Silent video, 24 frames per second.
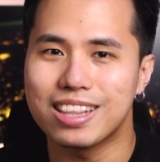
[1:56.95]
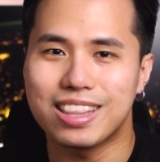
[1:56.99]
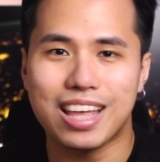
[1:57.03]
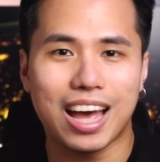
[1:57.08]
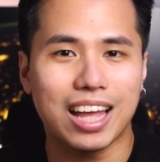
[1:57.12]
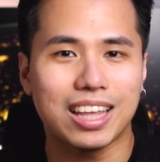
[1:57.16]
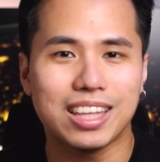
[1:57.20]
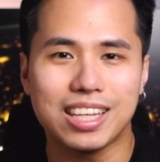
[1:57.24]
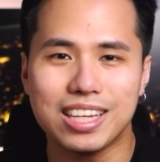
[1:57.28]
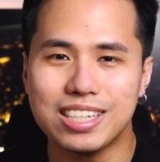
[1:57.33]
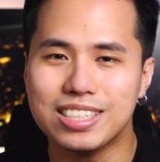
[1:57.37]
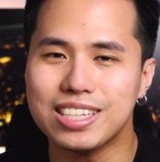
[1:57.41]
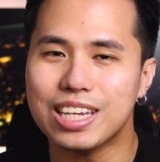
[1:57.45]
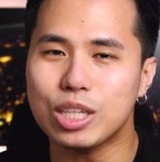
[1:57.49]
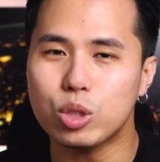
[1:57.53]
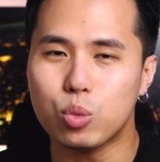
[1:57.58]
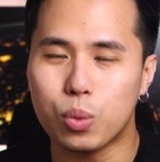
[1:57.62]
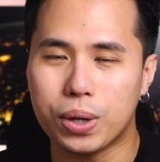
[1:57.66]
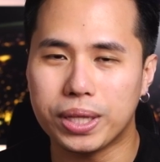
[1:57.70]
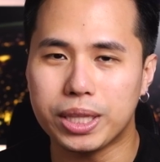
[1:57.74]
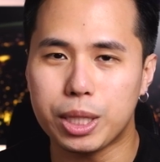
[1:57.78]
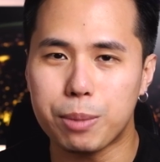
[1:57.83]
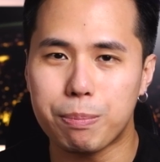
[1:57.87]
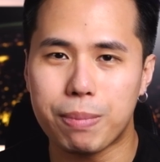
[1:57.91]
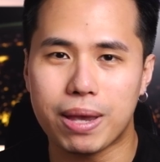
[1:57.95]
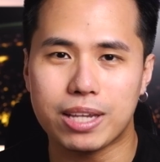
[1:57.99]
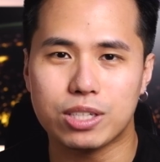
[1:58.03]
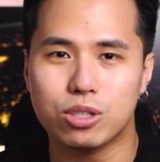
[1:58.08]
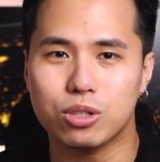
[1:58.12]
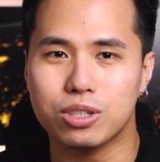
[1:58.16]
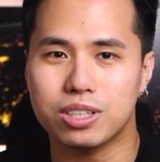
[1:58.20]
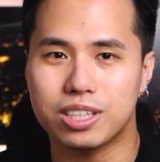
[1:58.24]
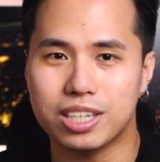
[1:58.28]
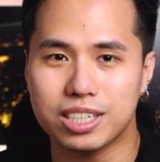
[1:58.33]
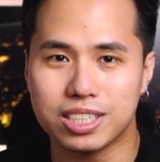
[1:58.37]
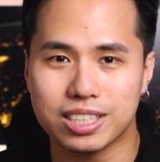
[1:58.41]
That is a 20
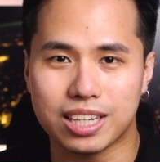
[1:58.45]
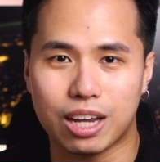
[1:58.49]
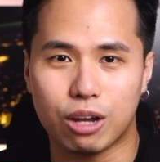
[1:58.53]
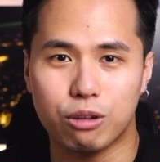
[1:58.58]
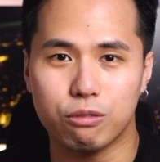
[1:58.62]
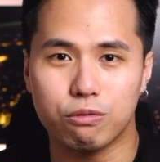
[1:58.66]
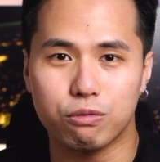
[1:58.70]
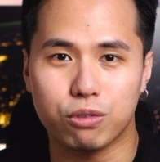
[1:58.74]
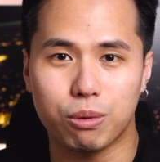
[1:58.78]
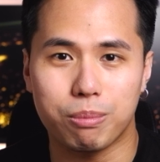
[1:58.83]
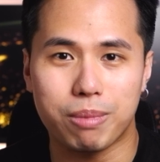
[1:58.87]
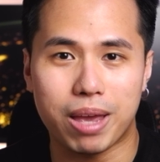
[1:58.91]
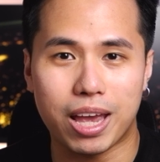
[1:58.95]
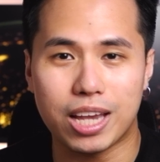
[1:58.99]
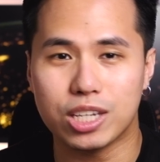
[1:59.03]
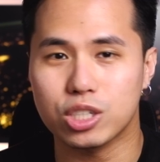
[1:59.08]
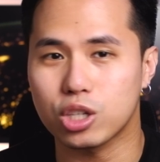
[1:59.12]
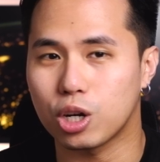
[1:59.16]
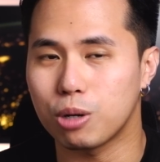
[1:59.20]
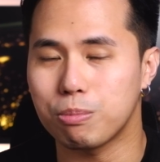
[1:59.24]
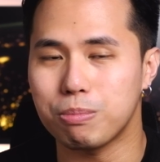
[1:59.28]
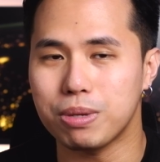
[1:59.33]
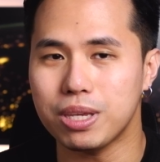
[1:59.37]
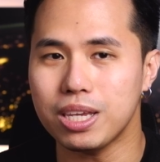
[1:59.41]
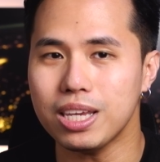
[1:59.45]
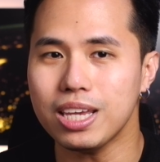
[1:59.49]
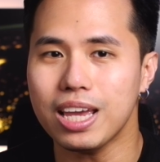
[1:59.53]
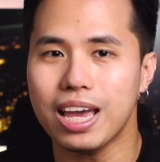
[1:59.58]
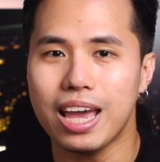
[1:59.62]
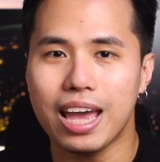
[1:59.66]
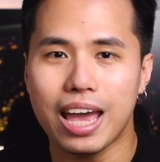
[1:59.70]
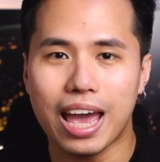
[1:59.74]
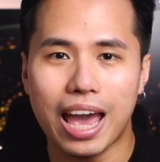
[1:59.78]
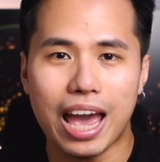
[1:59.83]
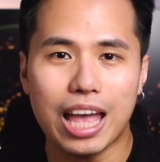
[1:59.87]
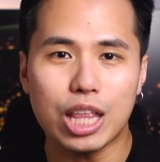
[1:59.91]
peso discount from SRP
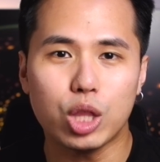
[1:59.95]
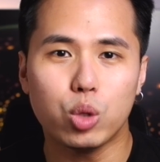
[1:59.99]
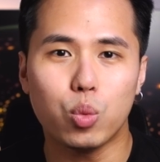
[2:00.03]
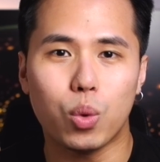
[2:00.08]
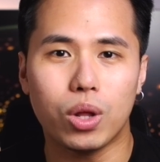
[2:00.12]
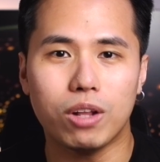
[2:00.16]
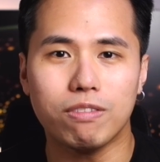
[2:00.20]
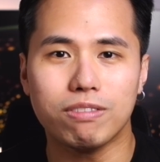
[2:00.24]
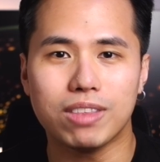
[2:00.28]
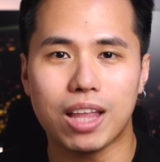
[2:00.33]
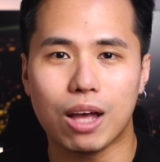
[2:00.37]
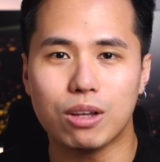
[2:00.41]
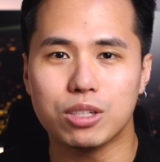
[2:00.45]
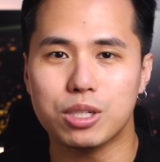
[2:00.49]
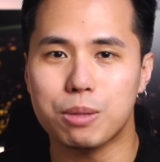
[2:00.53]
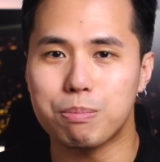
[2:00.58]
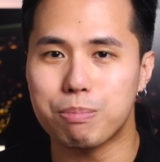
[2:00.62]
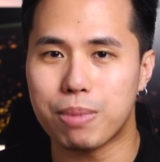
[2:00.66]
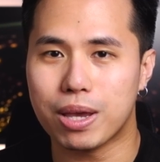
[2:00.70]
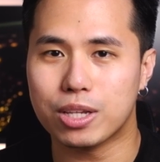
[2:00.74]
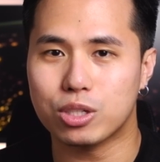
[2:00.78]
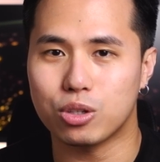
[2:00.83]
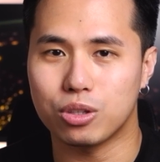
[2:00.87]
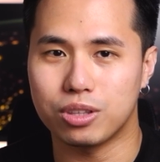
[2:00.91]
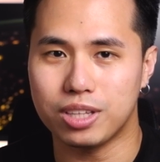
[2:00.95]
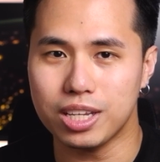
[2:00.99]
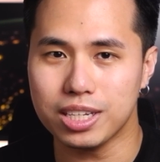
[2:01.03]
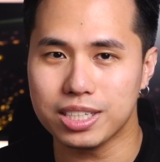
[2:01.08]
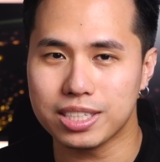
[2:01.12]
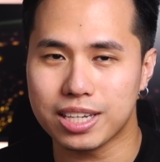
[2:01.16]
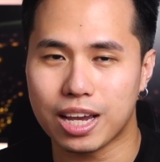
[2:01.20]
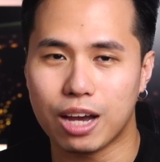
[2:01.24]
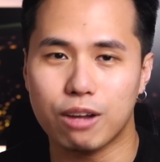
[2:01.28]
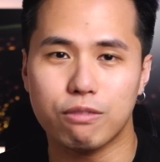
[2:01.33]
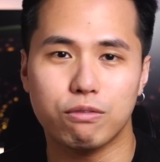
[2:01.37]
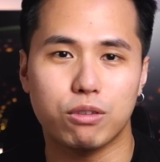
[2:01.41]
and 12,000 peso
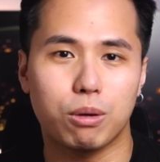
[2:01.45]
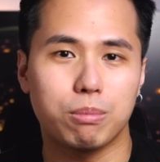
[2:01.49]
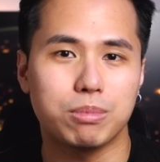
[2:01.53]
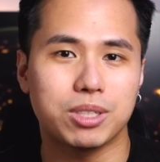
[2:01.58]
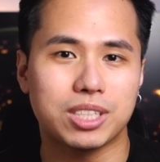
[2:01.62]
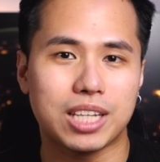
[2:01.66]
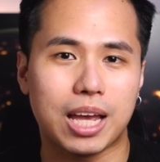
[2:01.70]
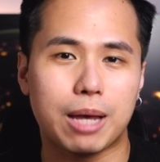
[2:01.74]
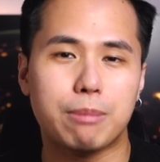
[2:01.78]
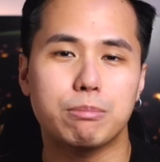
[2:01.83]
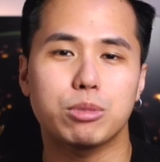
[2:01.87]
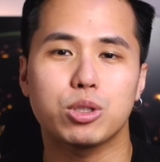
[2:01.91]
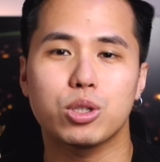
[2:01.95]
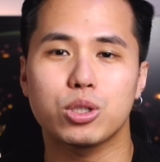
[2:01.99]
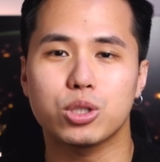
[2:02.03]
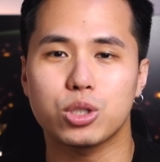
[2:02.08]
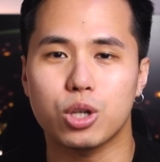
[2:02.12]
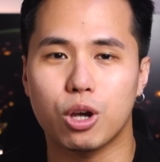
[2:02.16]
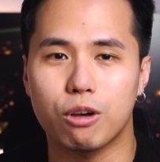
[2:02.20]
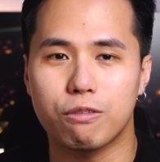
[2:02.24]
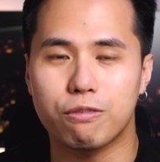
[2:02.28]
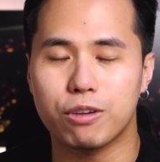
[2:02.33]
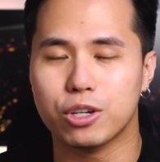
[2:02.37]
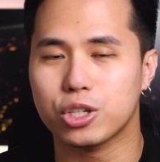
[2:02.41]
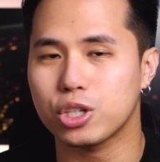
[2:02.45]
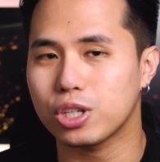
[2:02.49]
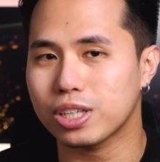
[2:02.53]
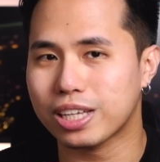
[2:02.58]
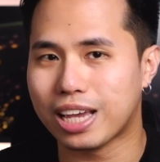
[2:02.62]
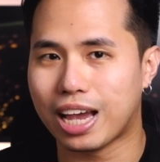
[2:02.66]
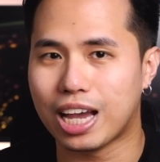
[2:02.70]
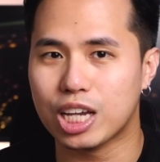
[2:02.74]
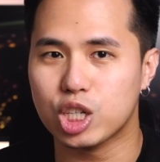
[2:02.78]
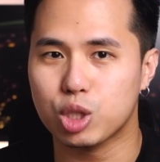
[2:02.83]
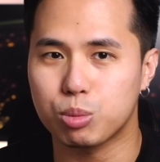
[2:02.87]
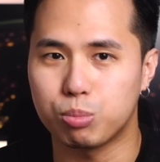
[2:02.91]
discount from Samsung's official
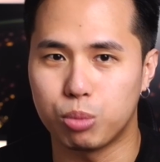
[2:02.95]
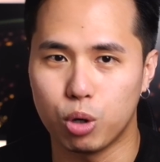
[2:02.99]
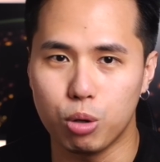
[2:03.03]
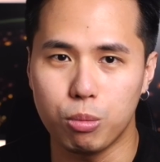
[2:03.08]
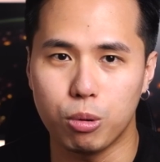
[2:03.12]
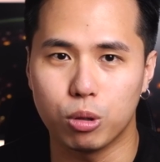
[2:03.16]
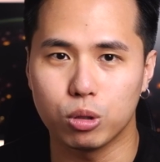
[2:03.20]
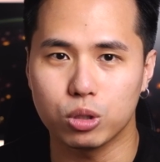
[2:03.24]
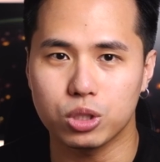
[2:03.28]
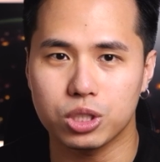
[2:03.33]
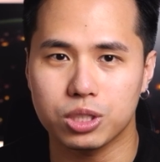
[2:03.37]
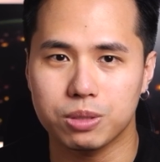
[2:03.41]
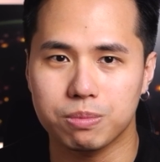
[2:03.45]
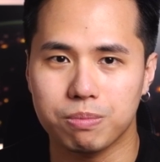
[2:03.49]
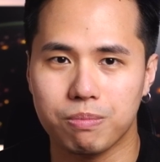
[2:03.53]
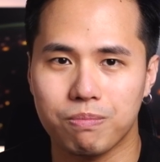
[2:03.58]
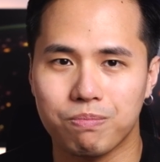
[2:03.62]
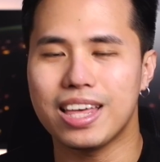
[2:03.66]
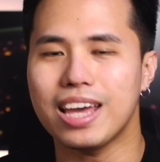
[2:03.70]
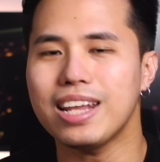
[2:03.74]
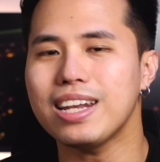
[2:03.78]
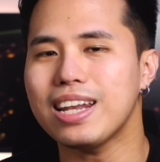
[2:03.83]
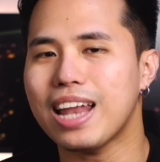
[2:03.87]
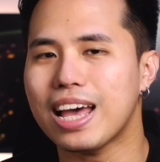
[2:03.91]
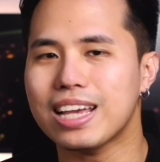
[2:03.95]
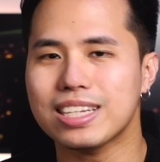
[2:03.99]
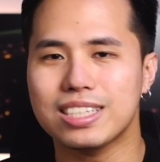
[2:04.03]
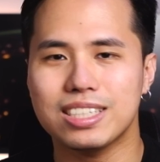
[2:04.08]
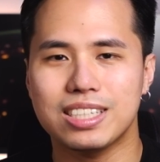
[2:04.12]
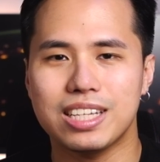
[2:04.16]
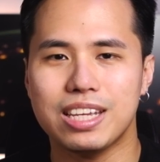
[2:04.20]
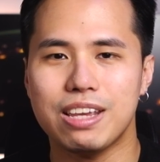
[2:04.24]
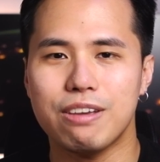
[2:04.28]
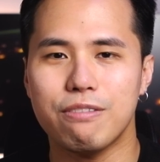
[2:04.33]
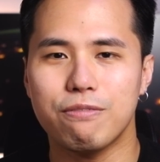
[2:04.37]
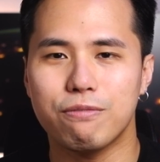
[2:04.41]
cash promos. Then
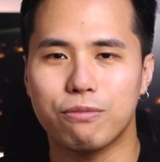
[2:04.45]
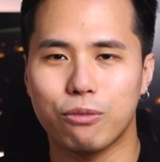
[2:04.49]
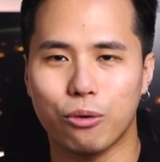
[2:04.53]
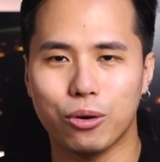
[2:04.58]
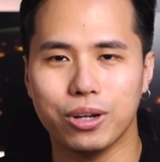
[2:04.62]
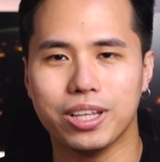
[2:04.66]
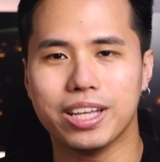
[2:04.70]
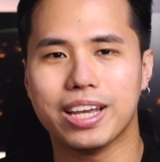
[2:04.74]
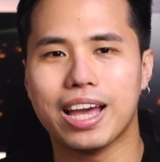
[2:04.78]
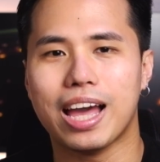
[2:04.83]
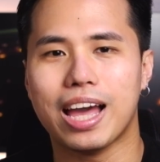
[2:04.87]
lastly, for